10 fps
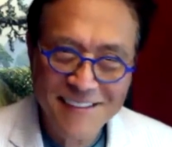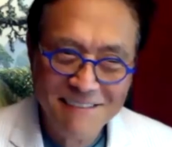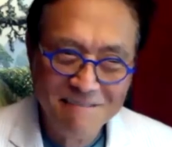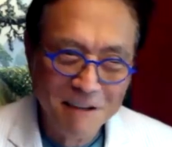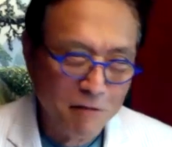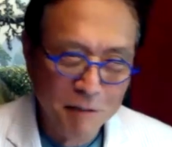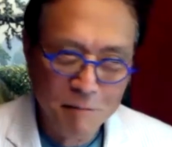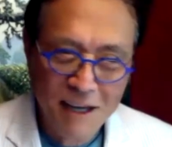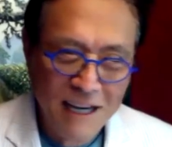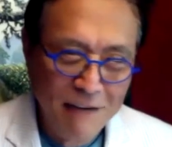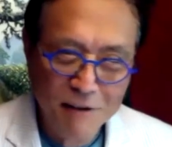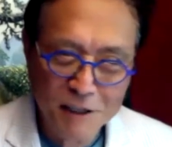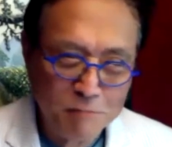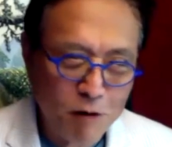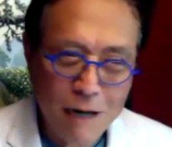we wouldn't be having
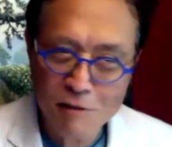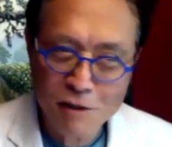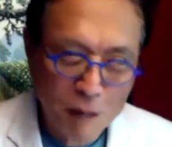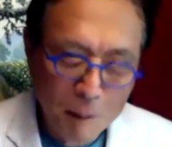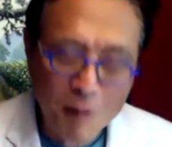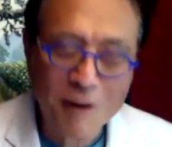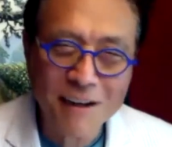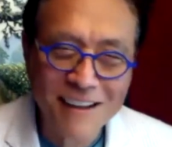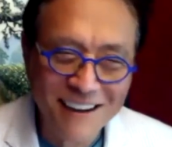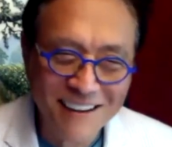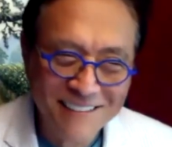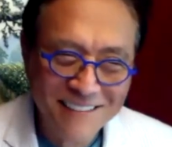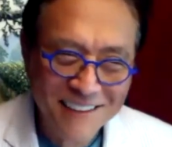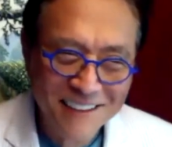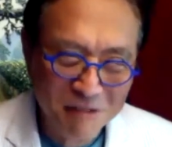this problem with Trump right now.
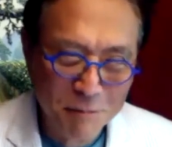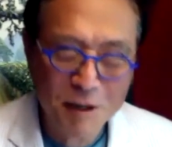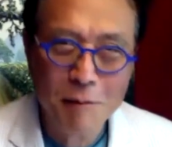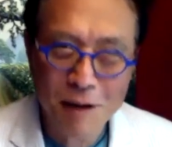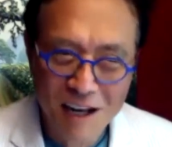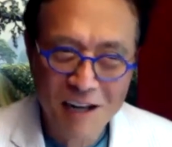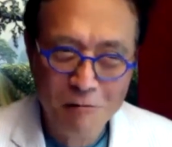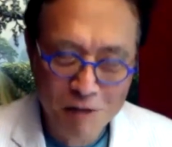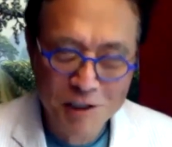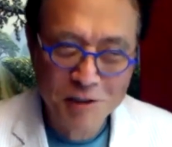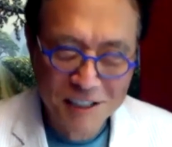We'd be a lot richer